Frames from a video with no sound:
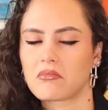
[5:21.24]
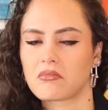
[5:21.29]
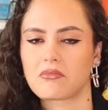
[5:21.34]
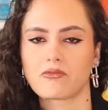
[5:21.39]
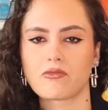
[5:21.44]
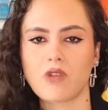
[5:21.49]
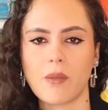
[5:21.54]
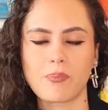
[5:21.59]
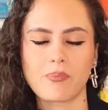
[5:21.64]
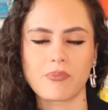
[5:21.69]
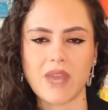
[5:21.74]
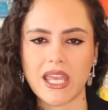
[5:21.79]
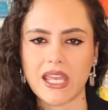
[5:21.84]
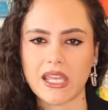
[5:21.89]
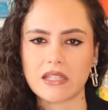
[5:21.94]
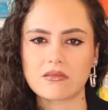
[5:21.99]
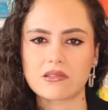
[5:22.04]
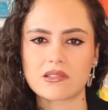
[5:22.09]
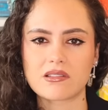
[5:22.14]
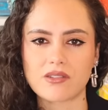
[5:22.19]
rub
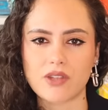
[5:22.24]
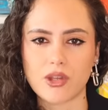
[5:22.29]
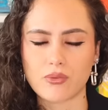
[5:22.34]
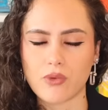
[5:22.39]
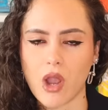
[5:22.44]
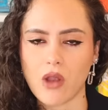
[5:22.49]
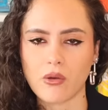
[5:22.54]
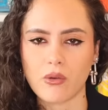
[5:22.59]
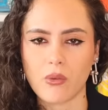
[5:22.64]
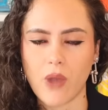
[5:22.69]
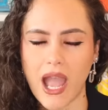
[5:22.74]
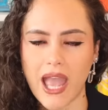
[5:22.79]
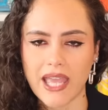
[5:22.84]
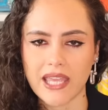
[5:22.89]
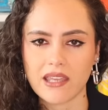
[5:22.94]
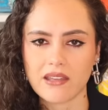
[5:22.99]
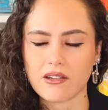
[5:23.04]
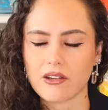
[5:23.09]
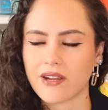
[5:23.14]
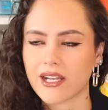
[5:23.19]
me the wrong
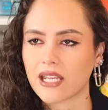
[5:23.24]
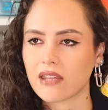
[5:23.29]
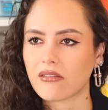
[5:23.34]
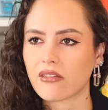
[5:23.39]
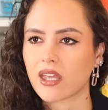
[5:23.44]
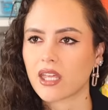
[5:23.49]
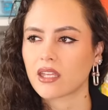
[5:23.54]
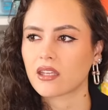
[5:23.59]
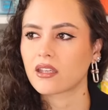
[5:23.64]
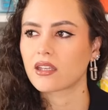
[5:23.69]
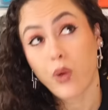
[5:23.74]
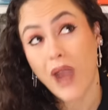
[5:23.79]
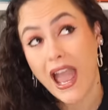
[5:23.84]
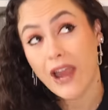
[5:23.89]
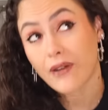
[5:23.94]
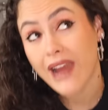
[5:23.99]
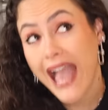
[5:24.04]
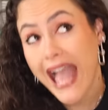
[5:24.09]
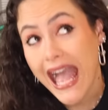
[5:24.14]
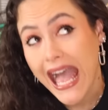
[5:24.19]
way or anything.
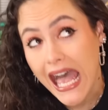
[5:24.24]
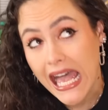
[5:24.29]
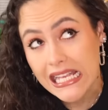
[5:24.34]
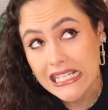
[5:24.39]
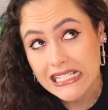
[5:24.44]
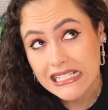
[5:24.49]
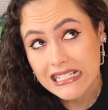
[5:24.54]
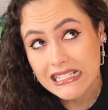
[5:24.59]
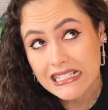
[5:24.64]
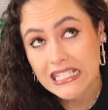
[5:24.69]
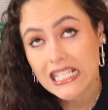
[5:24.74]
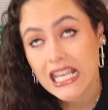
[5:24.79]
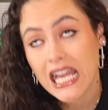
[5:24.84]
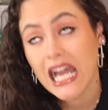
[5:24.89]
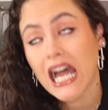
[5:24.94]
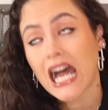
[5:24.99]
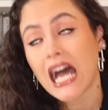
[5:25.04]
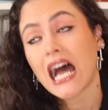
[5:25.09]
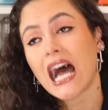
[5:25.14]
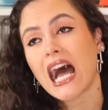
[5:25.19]
Whereas
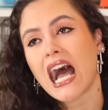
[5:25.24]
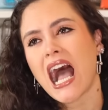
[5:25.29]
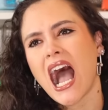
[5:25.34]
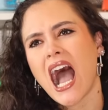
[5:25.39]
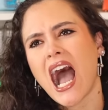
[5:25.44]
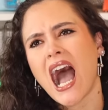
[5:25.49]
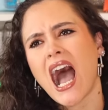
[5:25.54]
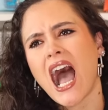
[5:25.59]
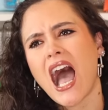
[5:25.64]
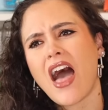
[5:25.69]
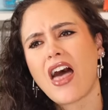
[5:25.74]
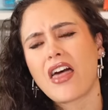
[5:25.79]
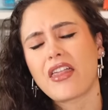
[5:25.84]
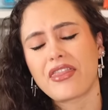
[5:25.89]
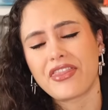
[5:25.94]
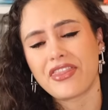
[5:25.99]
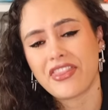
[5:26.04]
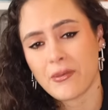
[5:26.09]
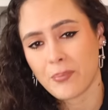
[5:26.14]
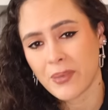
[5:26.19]

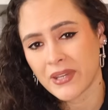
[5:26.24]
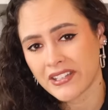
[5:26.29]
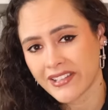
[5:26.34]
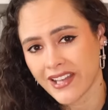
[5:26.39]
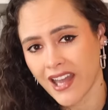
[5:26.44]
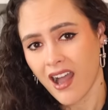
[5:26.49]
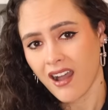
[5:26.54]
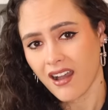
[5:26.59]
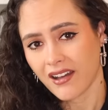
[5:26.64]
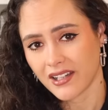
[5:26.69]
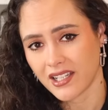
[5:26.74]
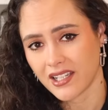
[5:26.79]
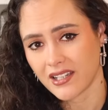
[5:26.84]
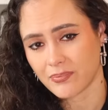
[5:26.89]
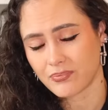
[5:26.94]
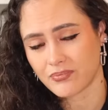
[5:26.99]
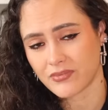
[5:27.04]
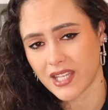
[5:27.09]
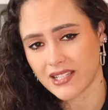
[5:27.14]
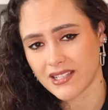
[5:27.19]
the banana,
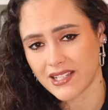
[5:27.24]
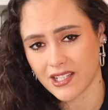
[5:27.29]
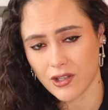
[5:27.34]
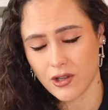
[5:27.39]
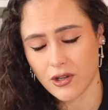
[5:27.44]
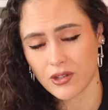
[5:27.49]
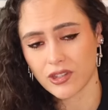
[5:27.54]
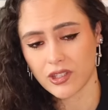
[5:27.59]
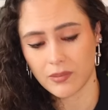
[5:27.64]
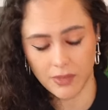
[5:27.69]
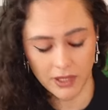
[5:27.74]
is it called the